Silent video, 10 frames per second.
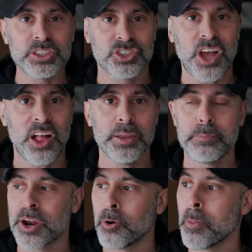It's solid
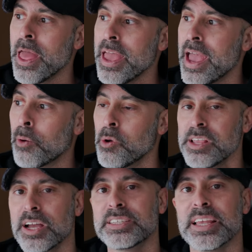metal. And what it
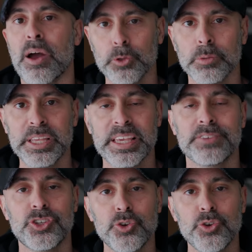does, it ultimately gives